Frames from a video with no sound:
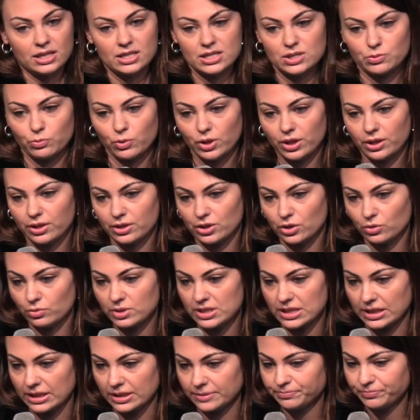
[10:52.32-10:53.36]
It's worth
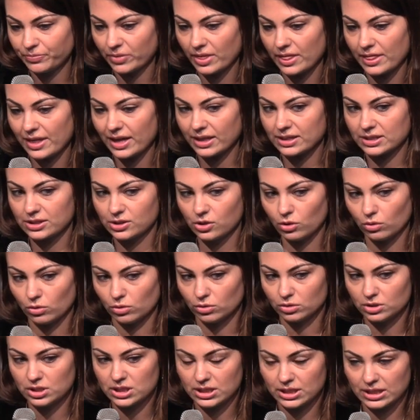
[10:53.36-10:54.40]
noting that
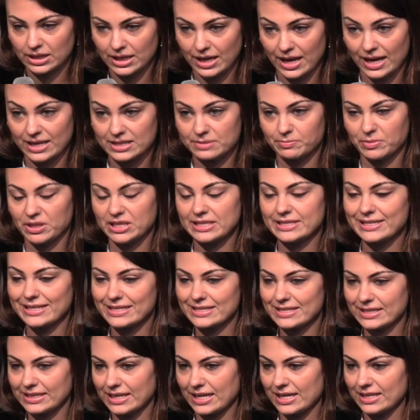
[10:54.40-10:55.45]
gold has been
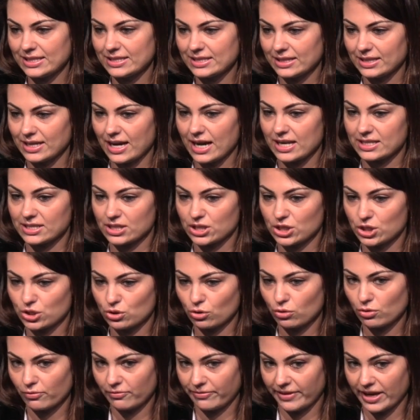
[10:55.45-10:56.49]
designated as a
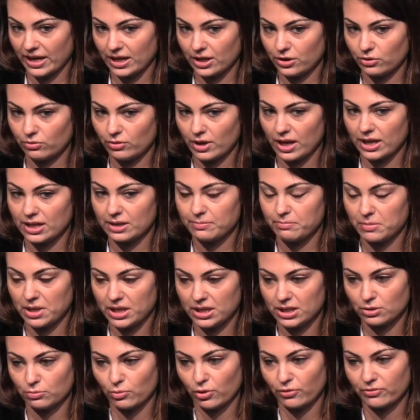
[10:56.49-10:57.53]
store of value and a
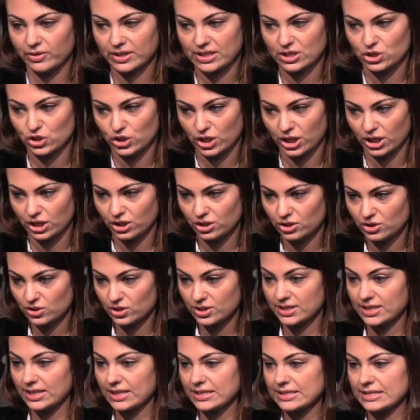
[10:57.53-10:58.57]
medium of exchange
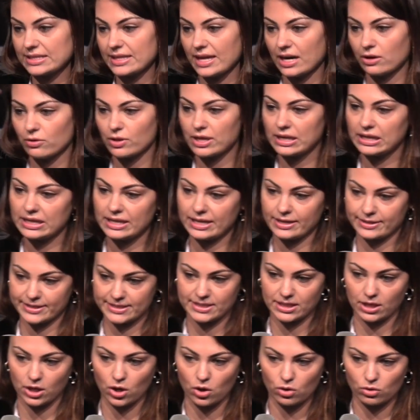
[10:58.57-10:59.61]
6,000
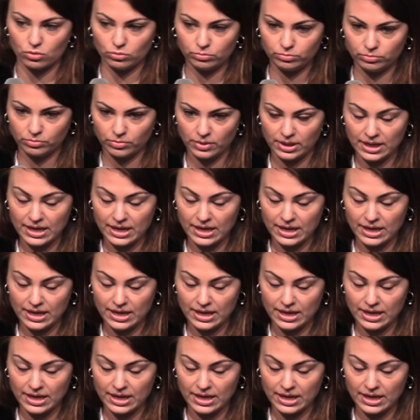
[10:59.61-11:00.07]
years ago